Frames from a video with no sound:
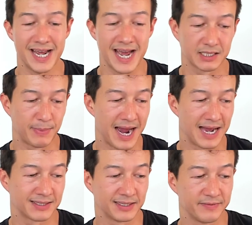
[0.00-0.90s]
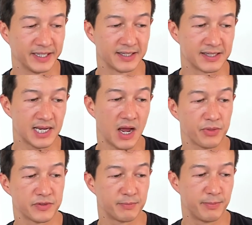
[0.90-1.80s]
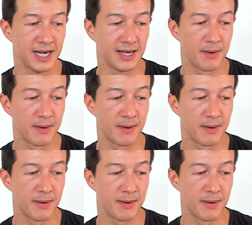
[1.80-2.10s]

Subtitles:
expats living in the south of Spain.